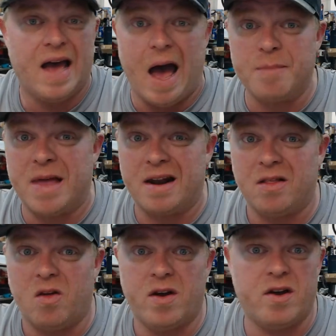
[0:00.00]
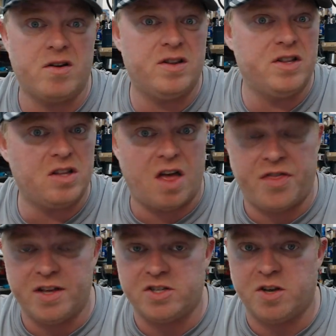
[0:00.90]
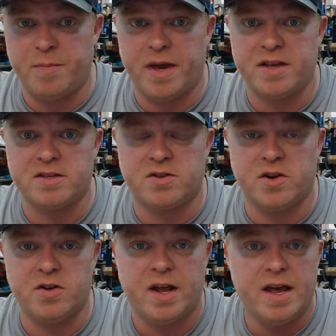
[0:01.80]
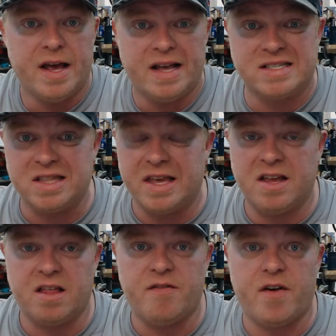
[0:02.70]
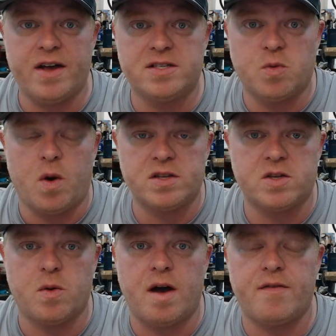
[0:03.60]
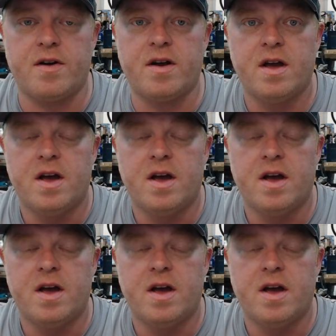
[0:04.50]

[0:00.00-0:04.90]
I'm not a lawyer. Nothing should be construed as legal advice whatsoever.